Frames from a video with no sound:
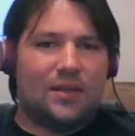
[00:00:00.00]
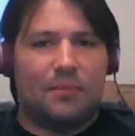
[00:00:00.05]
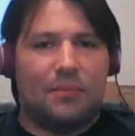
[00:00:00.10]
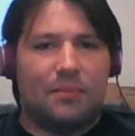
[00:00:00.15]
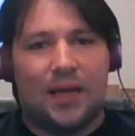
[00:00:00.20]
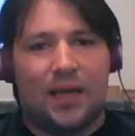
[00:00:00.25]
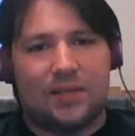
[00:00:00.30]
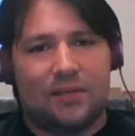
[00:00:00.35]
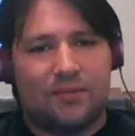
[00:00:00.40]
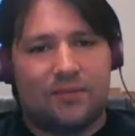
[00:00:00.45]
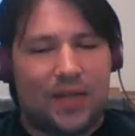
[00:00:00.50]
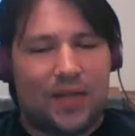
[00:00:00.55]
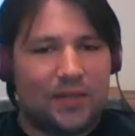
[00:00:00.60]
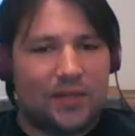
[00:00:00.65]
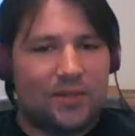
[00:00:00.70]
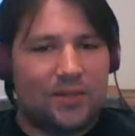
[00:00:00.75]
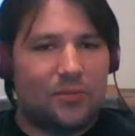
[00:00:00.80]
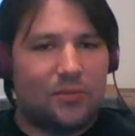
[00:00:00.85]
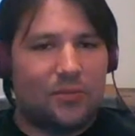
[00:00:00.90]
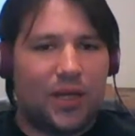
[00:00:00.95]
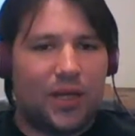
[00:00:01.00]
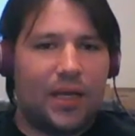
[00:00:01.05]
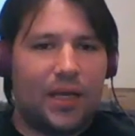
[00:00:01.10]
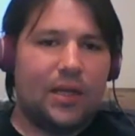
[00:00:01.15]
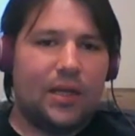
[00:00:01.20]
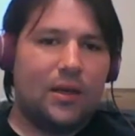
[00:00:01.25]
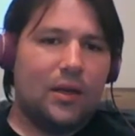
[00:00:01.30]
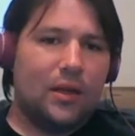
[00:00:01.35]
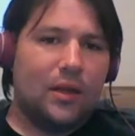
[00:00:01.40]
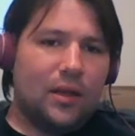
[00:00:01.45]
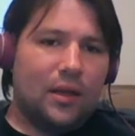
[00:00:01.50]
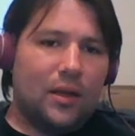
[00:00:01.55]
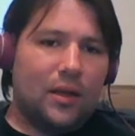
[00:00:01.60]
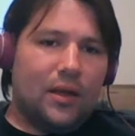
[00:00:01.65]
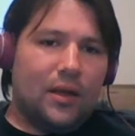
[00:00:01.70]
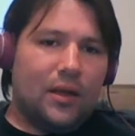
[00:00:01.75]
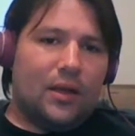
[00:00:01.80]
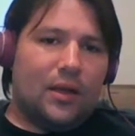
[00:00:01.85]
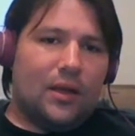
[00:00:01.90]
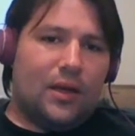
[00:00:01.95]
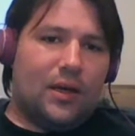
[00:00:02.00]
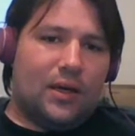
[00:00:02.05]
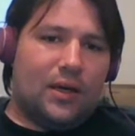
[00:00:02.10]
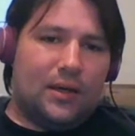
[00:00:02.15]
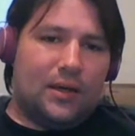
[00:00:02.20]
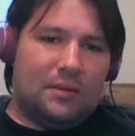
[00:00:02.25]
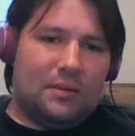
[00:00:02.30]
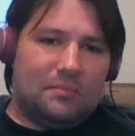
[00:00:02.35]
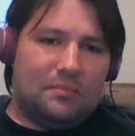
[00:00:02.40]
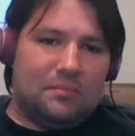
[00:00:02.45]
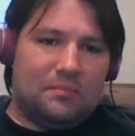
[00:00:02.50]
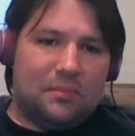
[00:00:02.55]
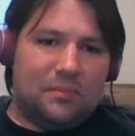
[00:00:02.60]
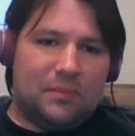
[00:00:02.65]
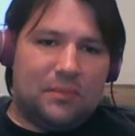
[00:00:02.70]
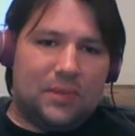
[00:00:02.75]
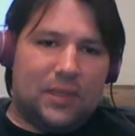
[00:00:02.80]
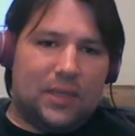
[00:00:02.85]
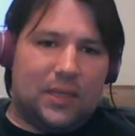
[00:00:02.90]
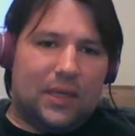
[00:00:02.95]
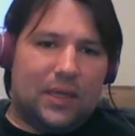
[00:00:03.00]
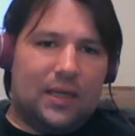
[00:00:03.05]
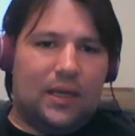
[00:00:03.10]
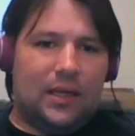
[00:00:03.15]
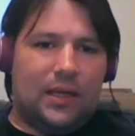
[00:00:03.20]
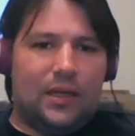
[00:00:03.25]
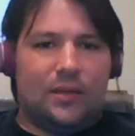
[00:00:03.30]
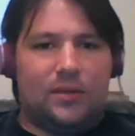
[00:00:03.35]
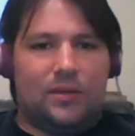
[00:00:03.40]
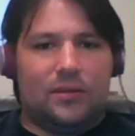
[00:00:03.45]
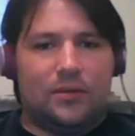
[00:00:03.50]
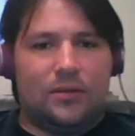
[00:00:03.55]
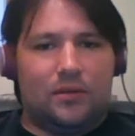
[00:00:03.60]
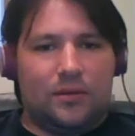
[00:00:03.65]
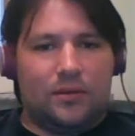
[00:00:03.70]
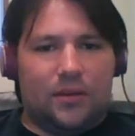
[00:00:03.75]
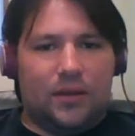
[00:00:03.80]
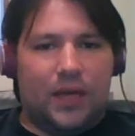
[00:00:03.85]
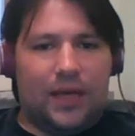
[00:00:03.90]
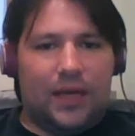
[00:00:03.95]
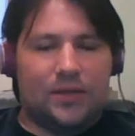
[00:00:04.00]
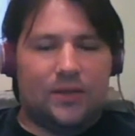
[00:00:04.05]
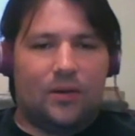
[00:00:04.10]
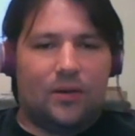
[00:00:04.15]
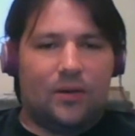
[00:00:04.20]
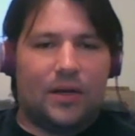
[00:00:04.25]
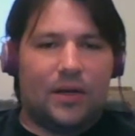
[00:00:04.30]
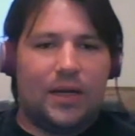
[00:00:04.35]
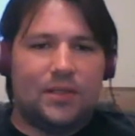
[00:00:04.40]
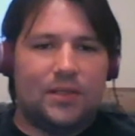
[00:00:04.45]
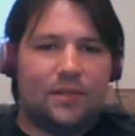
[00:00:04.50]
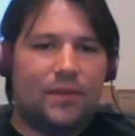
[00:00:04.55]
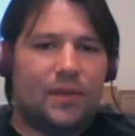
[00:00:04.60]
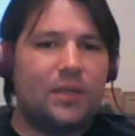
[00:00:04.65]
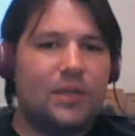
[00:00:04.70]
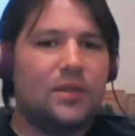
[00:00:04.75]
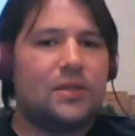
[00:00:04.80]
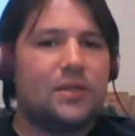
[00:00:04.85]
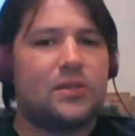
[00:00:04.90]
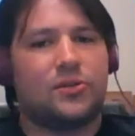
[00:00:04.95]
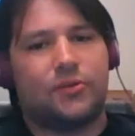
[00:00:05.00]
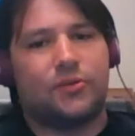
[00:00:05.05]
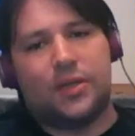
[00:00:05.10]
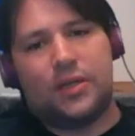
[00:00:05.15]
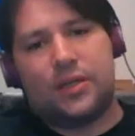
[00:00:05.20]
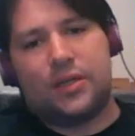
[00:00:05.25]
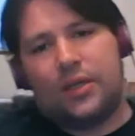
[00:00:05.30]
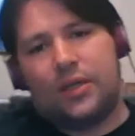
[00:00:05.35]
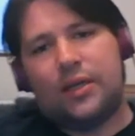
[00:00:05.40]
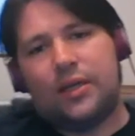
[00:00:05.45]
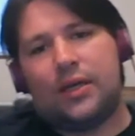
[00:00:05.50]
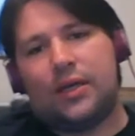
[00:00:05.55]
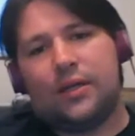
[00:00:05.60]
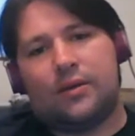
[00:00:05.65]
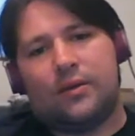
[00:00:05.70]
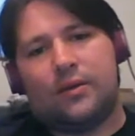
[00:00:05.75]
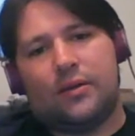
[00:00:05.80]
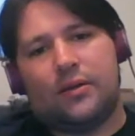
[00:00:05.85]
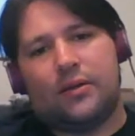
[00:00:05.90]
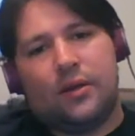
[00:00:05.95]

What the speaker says: a massive desert planet, and has all kinds of industry and